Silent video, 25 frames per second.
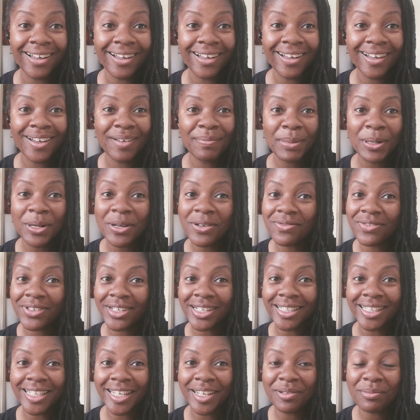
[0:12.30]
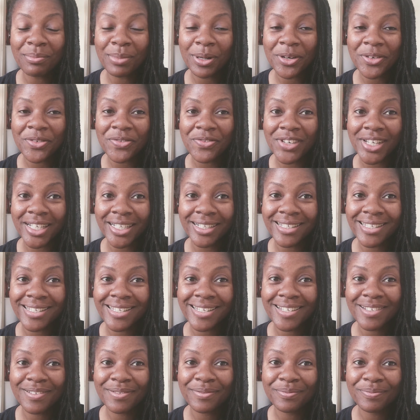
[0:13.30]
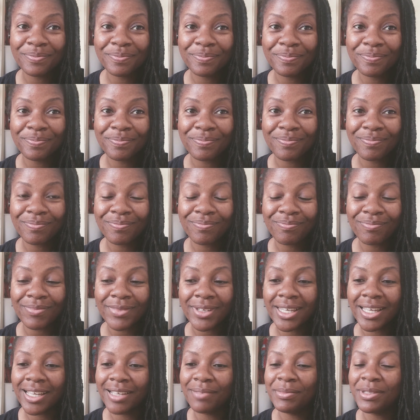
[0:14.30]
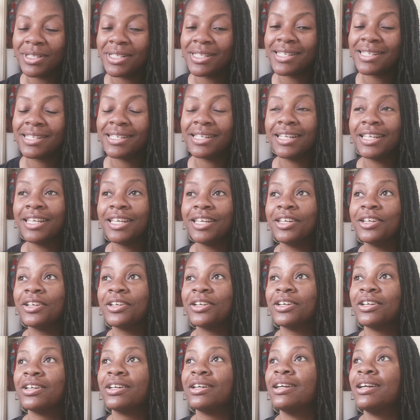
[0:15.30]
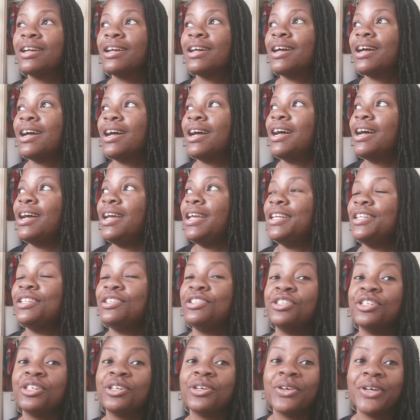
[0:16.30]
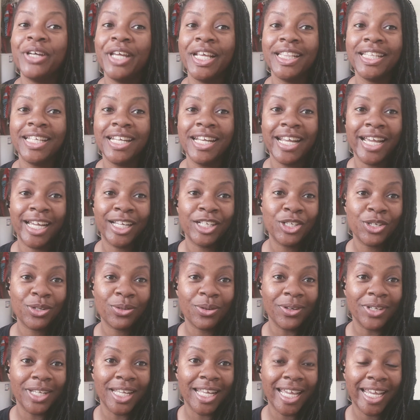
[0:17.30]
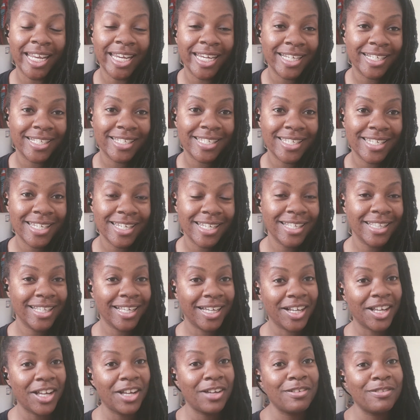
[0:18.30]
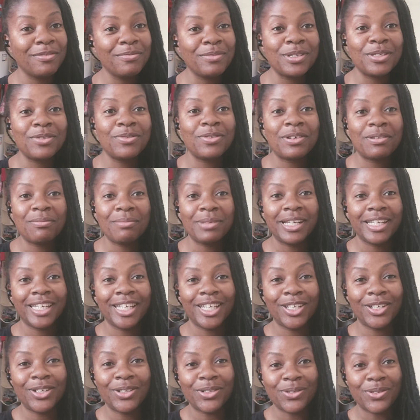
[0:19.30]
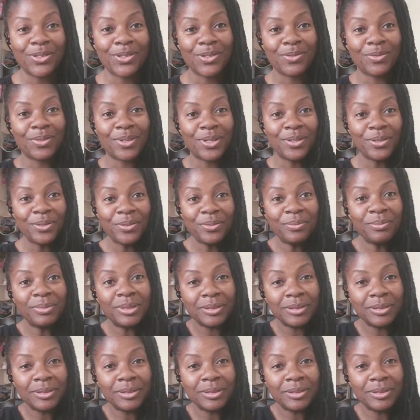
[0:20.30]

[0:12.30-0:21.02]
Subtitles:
Perfectly imperfect. I'm just sitting here enjoying the natural light that comes from my kiddo's room